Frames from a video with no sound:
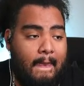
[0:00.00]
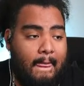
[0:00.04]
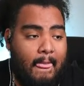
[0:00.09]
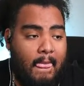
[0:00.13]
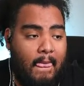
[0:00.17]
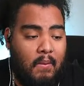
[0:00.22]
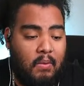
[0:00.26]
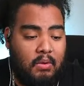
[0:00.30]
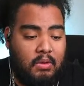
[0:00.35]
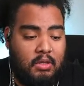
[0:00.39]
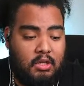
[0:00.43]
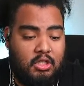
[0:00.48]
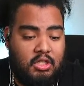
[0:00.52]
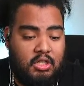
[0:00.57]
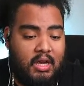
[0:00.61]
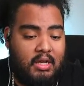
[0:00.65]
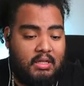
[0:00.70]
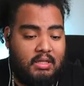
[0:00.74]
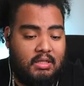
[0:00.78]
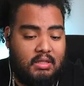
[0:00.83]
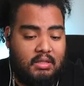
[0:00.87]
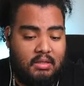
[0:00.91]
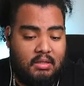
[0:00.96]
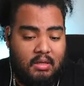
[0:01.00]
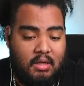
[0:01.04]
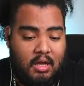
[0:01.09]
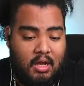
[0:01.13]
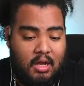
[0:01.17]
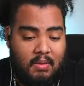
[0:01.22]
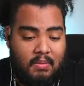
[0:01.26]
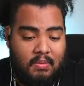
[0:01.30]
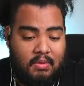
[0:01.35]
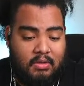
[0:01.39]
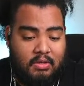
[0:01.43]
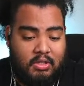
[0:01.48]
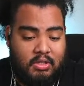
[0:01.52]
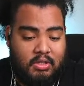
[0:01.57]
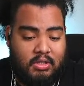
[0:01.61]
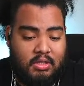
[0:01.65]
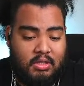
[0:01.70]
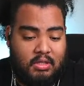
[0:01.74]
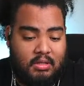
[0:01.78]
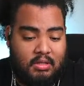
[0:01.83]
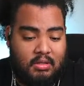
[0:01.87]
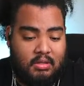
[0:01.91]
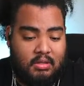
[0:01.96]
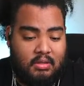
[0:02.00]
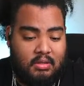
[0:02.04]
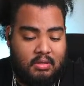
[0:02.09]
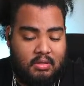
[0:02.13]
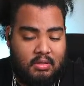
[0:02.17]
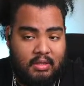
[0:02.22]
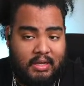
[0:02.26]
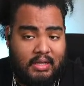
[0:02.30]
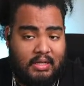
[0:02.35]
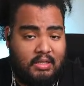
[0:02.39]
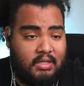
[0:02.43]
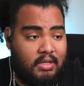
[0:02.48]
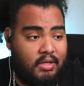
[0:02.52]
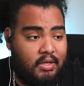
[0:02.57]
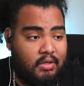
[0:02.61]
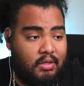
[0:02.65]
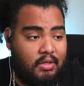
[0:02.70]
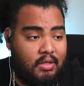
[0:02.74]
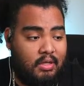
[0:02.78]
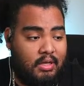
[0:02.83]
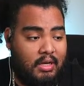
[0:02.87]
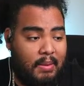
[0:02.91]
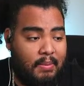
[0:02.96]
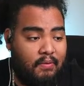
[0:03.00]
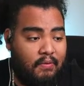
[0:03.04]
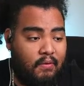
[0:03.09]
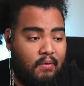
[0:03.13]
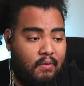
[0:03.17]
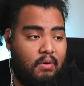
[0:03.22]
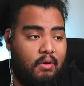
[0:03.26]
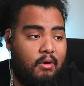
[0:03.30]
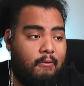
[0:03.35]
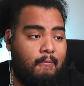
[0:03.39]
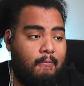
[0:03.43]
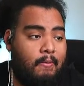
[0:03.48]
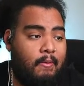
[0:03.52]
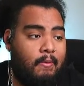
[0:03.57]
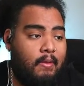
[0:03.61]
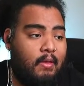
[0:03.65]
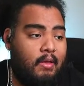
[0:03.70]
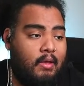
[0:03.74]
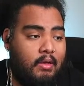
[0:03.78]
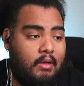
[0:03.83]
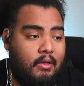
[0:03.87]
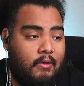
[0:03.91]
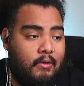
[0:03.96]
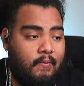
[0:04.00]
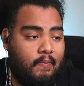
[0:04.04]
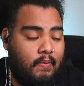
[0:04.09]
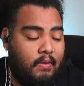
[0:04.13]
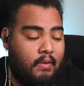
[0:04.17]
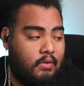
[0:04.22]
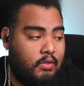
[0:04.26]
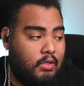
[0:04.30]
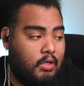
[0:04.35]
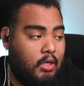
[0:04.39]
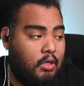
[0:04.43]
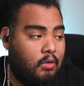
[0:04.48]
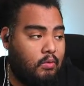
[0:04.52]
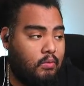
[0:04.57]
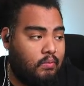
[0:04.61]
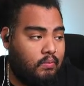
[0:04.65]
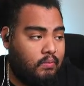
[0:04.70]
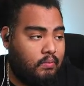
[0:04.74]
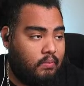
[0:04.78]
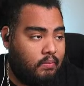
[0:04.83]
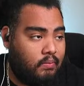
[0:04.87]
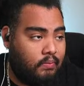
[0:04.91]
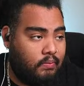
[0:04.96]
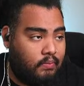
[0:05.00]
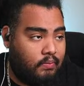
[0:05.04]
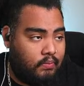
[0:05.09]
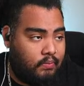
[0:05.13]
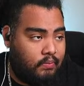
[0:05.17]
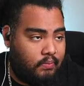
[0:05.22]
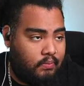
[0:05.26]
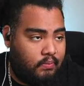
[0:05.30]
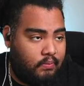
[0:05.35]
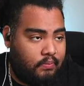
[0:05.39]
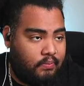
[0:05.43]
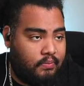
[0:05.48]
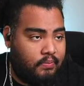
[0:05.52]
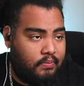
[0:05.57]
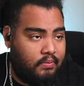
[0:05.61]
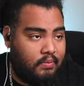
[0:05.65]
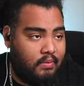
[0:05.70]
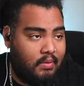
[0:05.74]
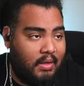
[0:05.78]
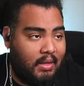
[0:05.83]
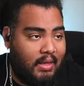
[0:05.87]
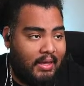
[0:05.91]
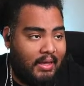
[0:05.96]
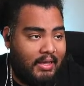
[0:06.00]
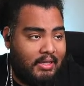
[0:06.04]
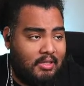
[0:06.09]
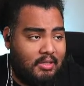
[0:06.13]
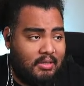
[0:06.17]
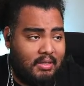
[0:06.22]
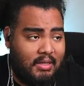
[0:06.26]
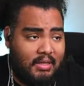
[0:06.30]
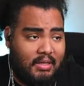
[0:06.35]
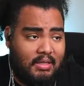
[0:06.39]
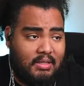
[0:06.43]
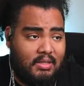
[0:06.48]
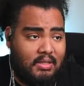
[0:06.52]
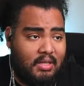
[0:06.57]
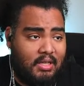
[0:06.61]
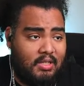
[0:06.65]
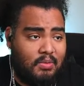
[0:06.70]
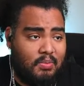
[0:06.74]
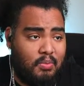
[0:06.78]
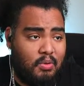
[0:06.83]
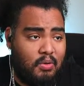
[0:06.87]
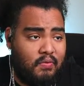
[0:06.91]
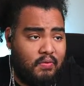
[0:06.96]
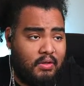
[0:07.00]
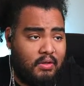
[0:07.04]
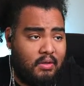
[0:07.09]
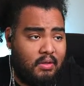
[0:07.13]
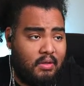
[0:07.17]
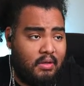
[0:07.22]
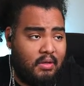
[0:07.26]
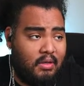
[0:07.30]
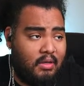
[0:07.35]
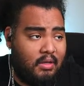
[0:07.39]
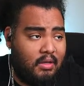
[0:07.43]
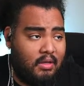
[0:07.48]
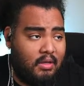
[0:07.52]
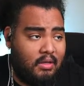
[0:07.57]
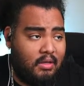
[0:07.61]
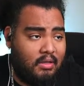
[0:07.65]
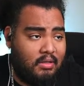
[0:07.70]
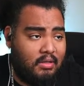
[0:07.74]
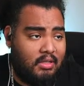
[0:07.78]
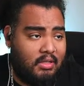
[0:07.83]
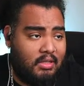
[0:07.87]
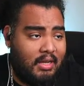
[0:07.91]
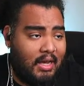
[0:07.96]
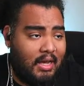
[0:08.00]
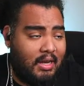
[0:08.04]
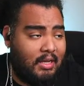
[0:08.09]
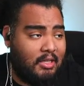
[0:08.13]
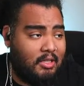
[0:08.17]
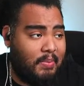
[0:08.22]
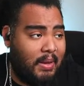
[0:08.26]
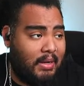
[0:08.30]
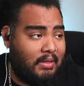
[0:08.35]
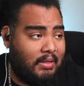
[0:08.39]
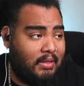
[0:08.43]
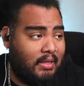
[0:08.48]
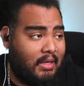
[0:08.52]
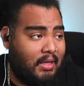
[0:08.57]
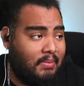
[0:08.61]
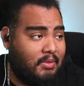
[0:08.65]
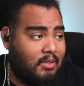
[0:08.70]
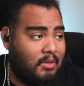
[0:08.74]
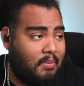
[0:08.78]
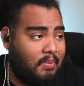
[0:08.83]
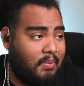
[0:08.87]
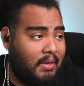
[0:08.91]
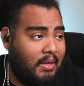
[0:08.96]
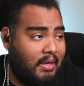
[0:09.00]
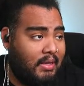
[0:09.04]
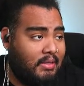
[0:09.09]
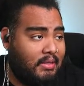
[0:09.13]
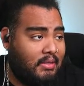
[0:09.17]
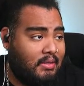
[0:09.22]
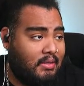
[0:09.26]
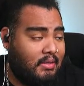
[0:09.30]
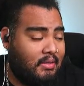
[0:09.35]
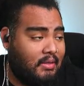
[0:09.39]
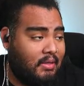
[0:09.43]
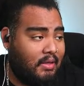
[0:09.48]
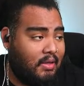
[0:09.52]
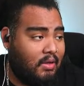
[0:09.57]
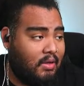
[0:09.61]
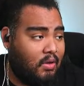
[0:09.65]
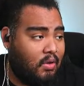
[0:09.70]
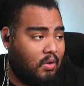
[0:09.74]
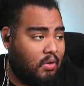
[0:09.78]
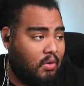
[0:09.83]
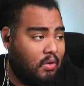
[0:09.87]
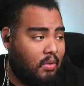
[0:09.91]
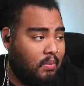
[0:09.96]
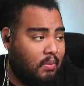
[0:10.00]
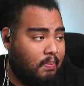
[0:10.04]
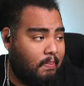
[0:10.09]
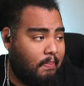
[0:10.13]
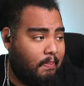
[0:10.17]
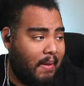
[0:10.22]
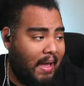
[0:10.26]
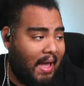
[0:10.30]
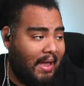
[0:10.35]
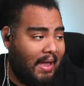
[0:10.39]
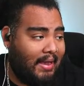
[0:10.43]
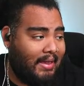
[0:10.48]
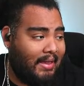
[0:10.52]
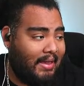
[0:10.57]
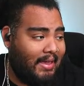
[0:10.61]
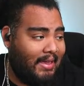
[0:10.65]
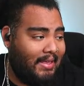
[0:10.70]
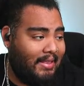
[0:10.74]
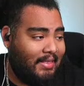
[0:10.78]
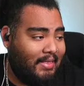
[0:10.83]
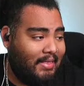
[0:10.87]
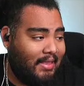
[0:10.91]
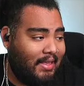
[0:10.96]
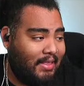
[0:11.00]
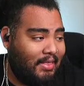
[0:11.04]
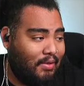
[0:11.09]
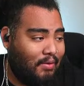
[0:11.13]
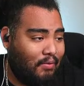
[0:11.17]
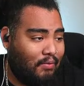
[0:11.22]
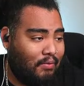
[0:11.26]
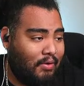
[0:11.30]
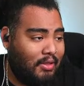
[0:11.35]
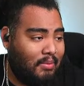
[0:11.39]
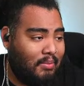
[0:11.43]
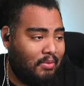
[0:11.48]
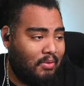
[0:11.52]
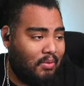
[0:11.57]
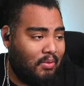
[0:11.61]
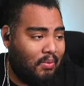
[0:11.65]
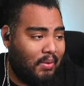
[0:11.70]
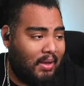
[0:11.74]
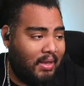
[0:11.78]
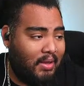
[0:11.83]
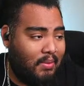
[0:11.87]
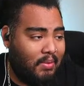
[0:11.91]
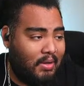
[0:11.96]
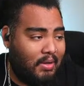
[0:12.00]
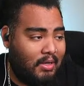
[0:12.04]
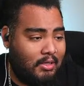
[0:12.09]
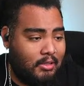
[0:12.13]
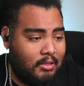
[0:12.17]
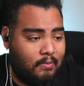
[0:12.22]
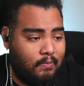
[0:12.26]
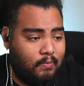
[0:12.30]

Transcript: with the Giants just this yesterday or the day before. So he's moving. Just not expecting him to be as back in the rhythm the way he was.